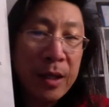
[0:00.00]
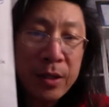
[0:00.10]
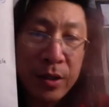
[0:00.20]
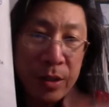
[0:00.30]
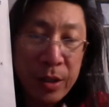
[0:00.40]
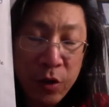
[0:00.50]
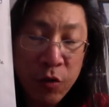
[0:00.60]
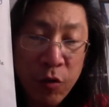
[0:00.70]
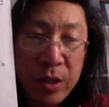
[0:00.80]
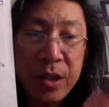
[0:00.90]
to the
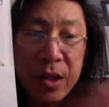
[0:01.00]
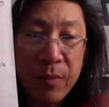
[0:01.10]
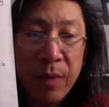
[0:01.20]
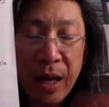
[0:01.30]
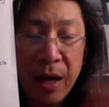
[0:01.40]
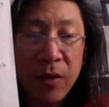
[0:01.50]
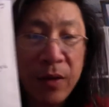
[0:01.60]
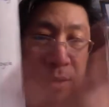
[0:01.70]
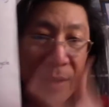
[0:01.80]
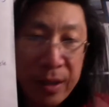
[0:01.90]
crust somehow
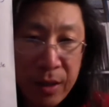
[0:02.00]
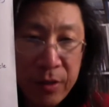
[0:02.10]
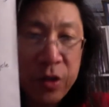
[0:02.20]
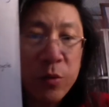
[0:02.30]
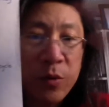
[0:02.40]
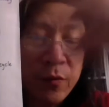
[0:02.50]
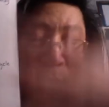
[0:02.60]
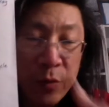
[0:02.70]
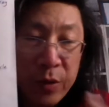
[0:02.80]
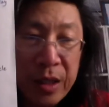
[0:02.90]
and then get sort of
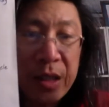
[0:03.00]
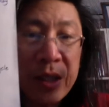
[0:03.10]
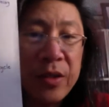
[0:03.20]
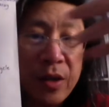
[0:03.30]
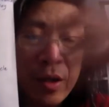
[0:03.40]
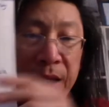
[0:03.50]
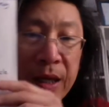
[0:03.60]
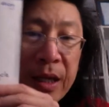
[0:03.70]
redone.